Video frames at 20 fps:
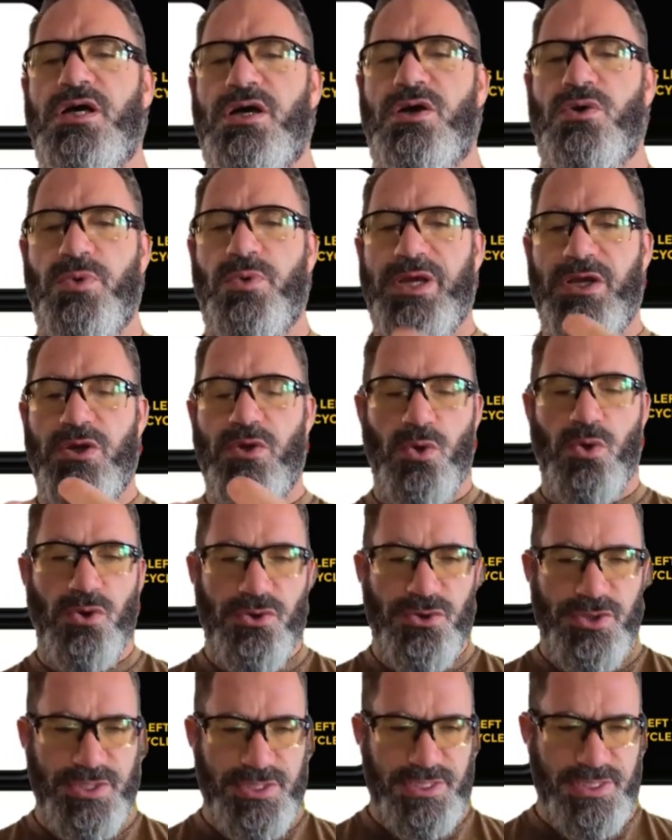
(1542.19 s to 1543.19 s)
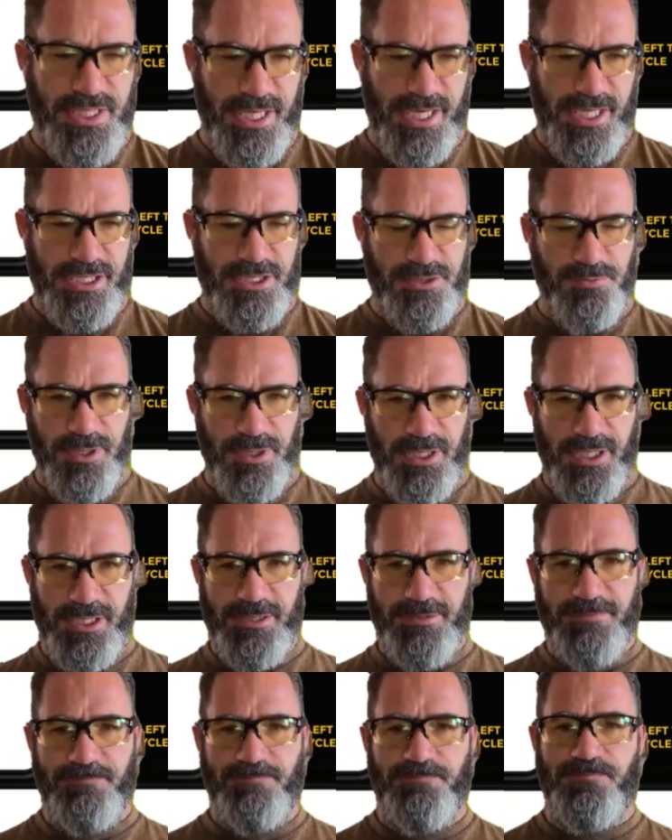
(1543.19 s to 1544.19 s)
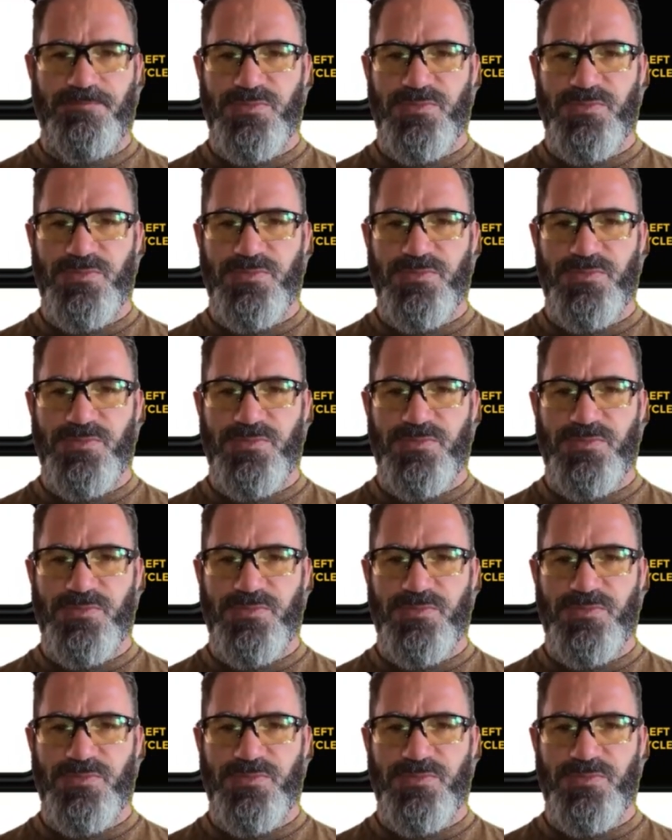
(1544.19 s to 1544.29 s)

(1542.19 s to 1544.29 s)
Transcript: we call this the HPA,